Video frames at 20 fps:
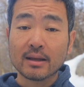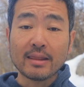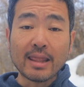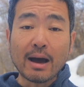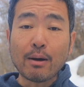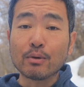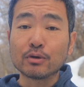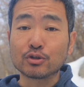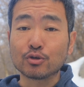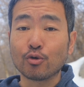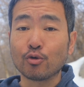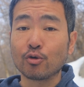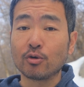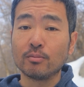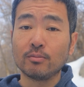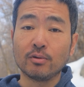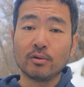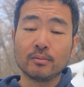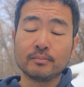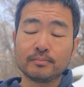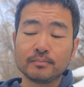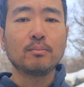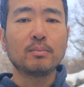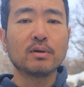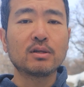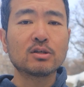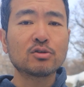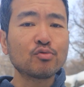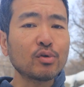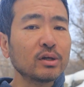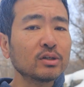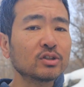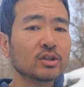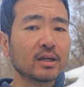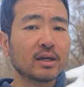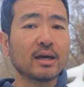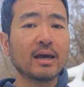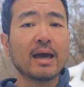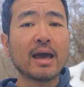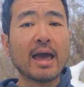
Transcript: That was horrible. But strangely,